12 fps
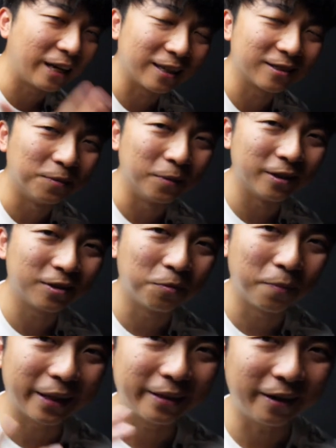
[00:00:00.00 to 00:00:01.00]
customers to
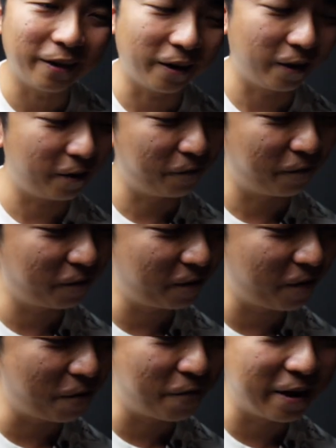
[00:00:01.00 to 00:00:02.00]
make the
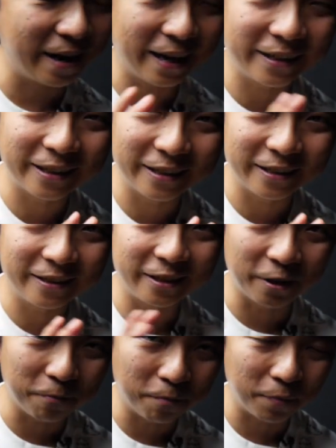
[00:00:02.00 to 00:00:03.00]

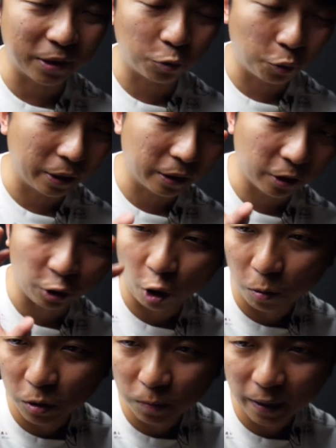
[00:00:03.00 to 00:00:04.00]
relationship between
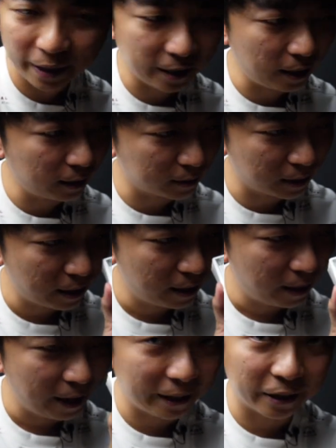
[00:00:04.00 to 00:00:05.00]
normal playing cards
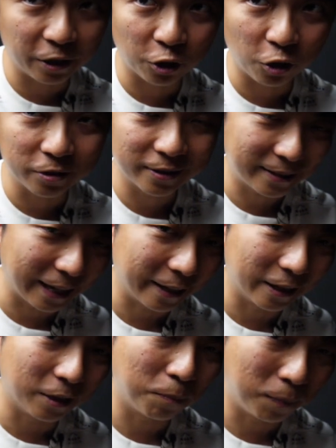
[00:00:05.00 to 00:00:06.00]
and the
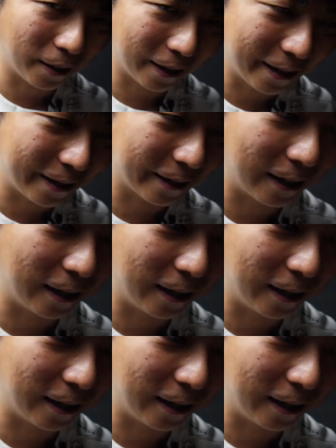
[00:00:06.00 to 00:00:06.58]
non-standard playing